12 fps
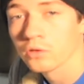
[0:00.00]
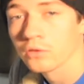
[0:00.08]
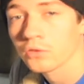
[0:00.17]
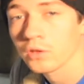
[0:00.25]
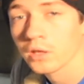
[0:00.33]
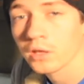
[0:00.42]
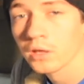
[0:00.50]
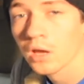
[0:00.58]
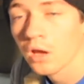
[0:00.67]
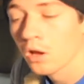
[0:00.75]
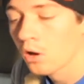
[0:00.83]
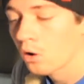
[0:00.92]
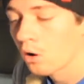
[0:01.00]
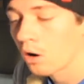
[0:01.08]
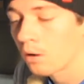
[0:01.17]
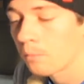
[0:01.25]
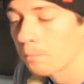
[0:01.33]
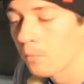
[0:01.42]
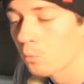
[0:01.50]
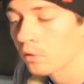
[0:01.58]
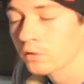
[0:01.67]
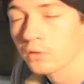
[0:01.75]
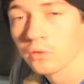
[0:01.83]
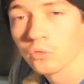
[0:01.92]
to see
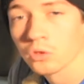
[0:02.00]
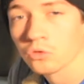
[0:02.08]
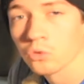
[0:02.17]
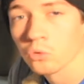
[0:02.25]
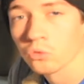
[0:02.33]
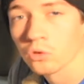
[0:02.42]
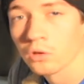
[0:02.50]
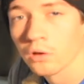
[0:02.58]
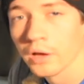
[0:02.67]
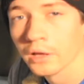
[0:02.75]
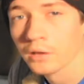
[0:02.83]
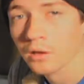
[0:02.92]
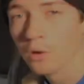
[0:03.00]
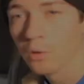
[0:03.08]
what these different controls look like.